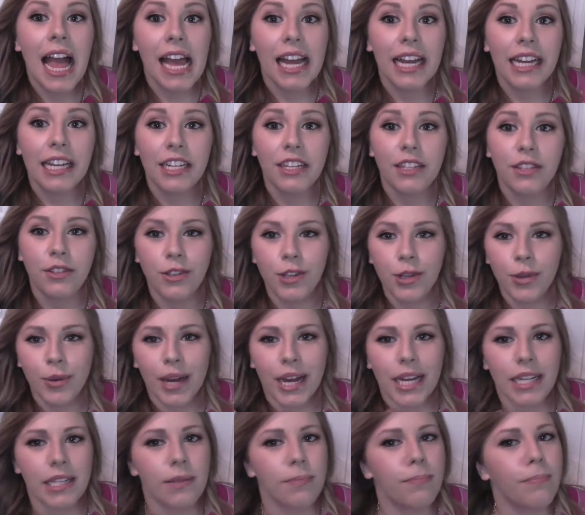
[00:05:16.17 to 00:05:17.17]
As you
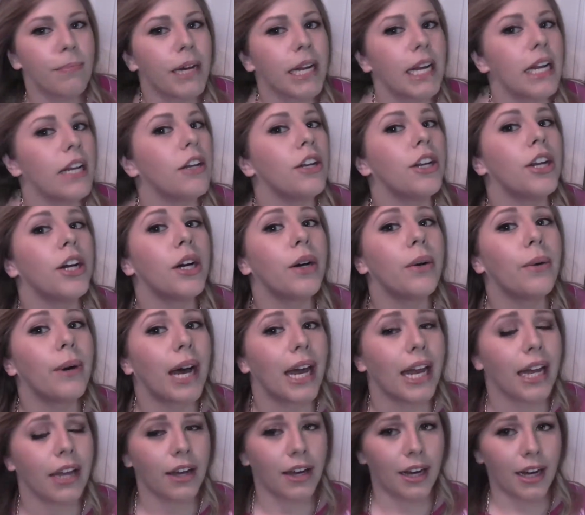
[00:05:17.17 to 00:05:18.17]
guys might know,
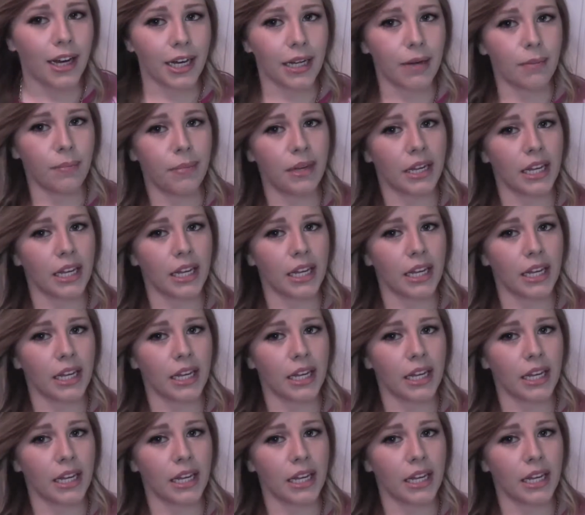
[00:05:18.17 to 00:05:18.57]
I cut